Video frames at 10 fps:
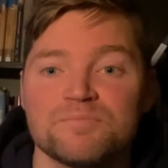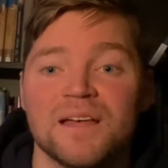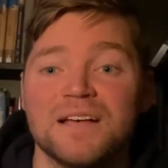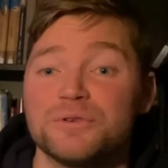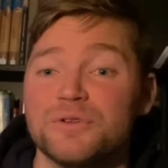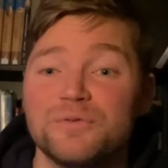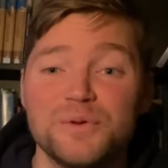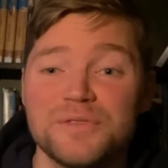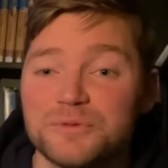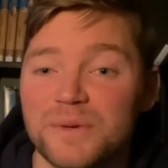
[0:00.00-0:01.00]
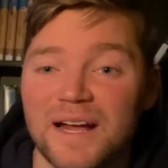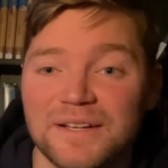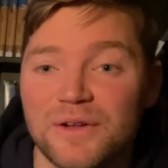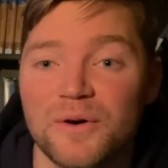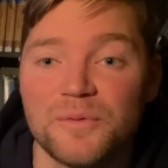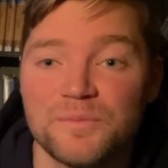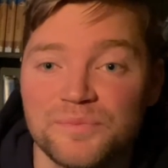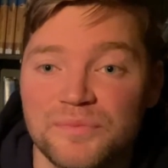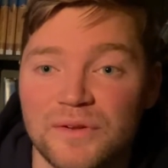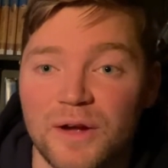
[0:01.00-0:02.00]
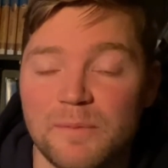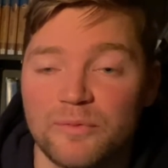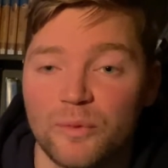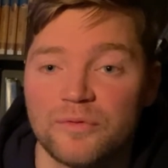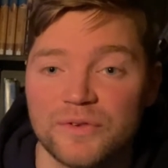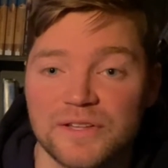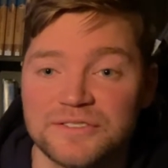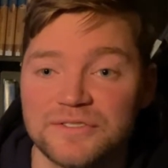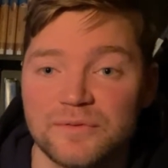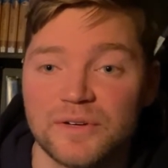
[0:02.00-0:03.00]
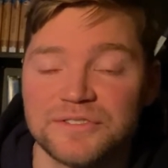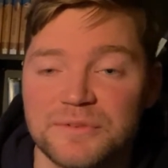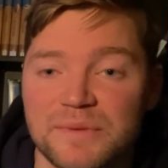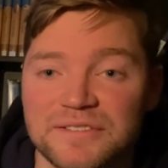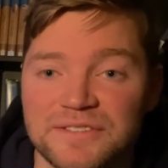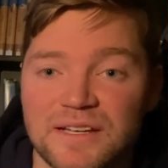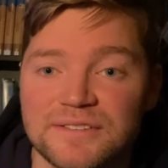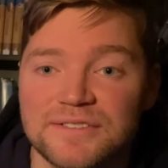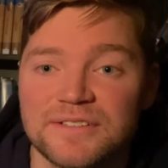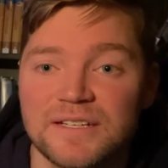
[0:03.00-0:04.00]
So there's a few things we got to know, right, before, for this verse to make sense.